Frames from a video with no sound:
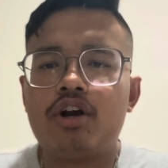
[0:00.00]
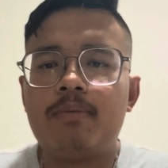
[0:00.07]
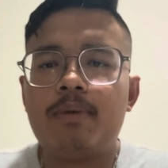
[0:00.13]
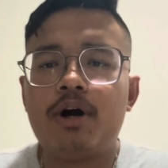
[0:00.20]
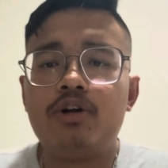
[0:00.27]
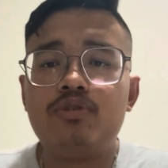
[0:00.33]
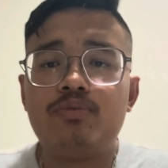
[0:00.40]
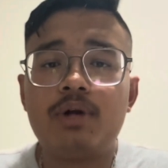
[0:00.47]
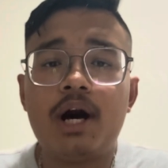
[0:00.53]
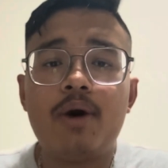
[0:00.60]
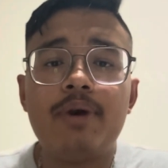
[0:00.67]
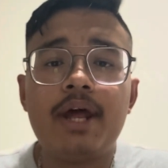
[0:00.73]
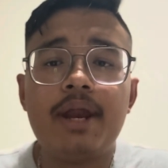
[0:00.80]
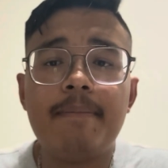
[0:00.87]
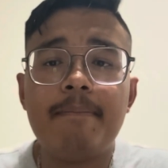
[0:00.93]
about
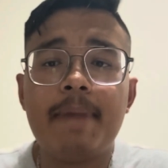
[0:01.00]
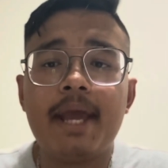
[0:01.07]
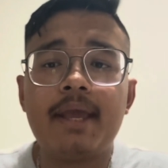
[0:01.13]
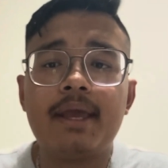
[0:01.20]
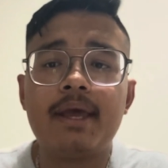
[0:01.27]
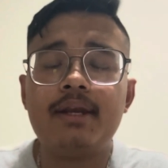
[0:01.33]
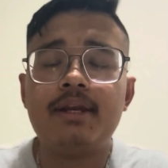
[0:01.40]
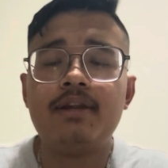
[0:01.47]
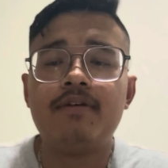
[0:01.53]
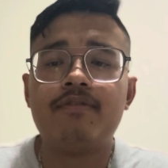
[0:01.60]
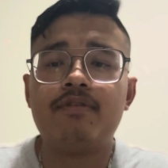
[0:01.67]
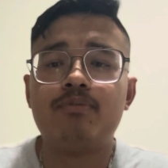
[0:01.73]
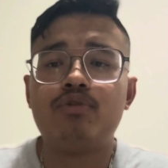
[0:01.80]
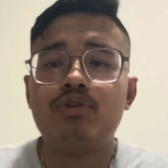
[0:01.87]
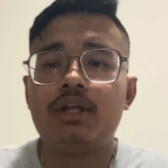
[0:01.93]
Brown and Bengen
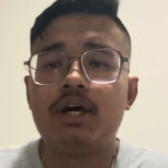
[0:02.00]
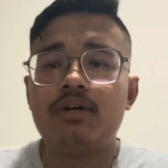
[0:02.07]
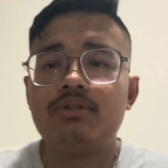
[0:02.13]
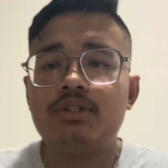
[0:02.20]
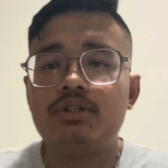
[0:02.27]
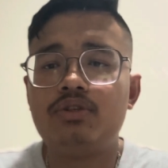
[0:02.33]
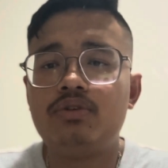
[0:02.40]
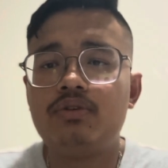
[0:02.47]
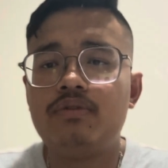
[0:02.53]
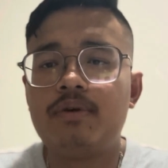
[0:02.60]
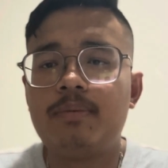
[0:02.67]
from 2002,